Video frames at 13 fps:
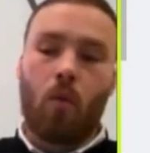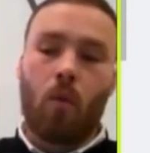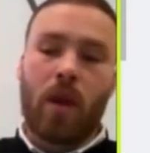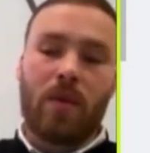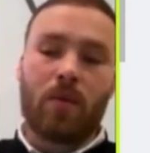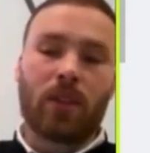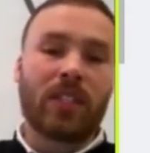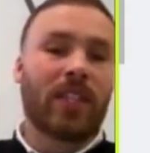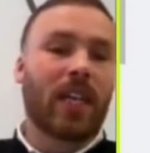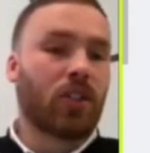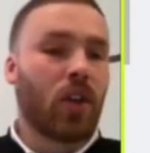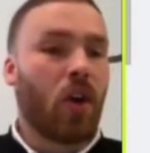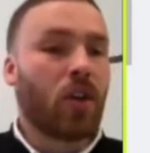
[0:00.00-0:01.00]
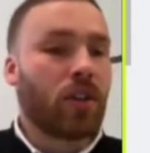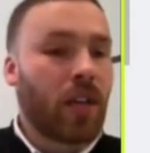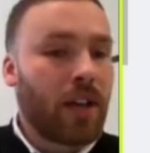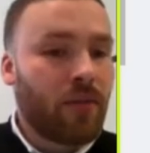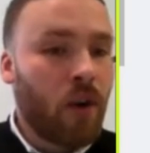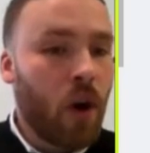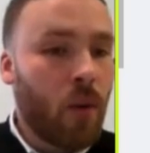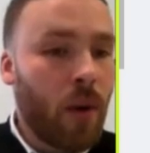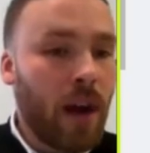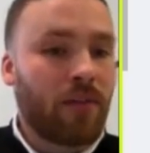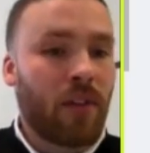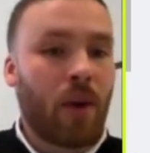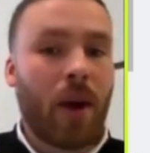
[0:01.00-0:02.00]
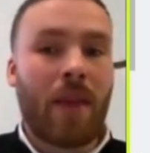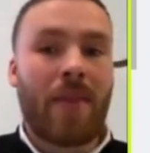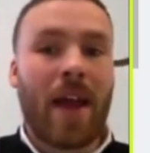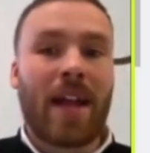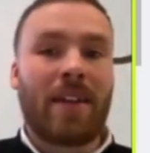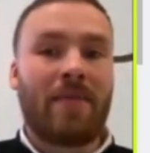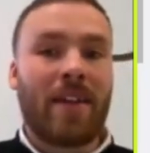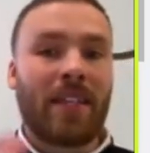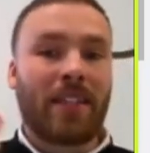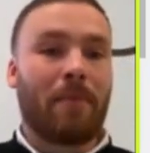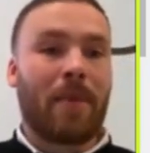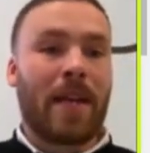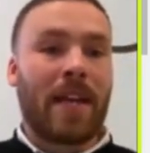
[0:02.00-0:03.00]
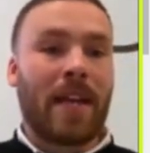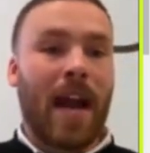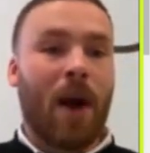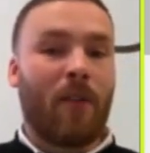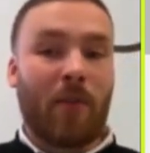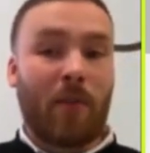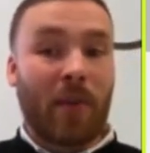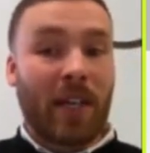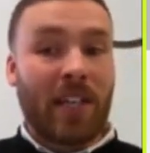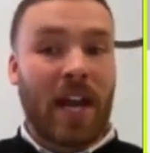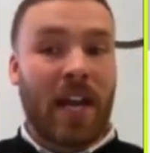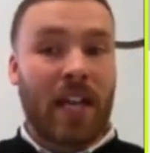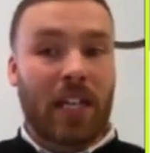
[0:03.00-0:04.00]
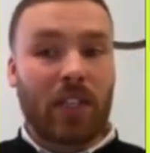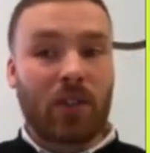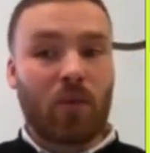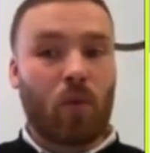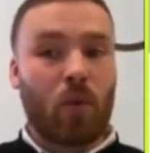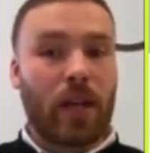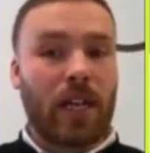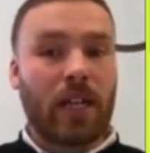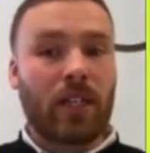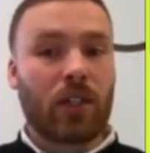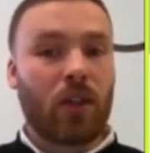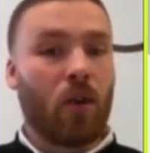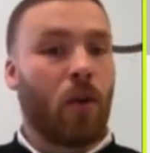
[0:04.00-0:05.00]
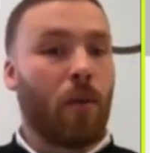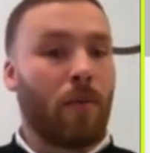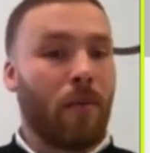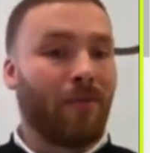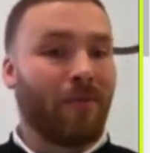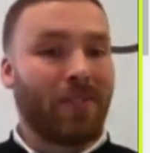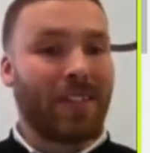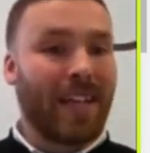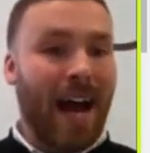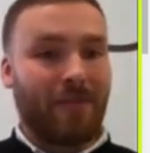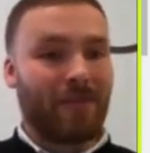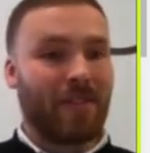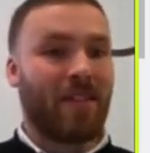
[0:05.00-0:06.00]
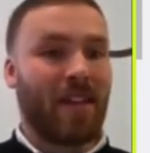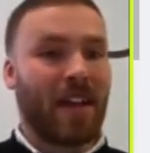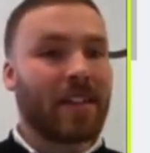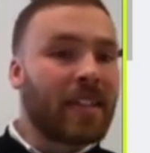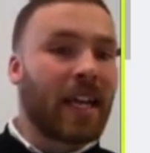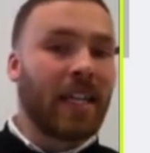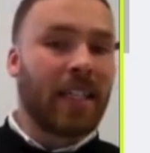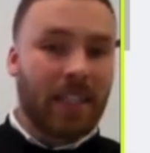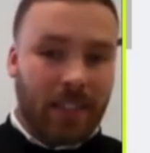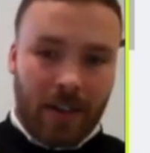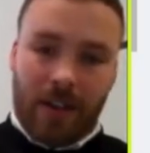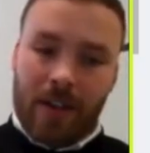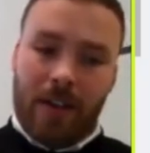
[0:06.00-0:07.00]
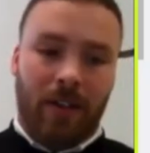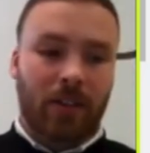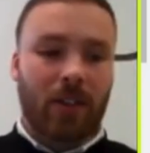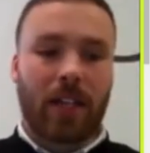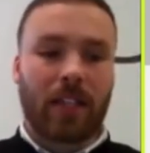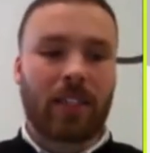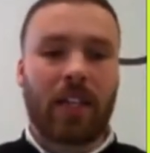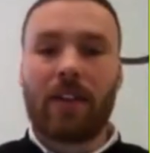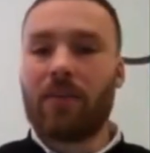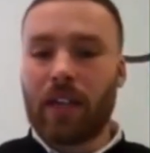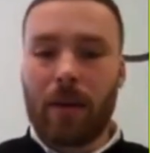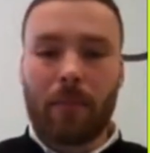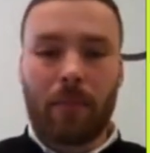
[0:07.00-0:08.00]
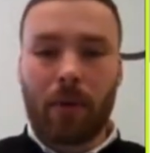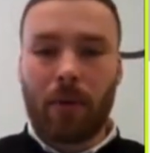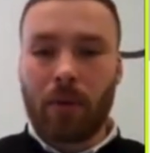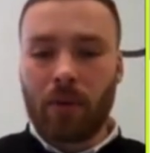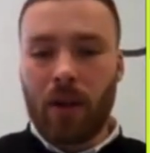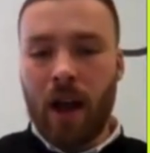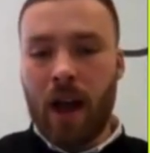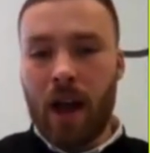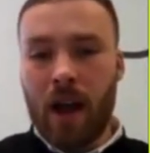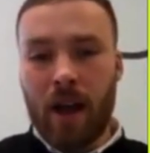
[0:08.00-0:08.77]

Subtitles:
we would set a start date for our workflow, and then this can be however many days, weeks, or months after that date. So let's say, for example,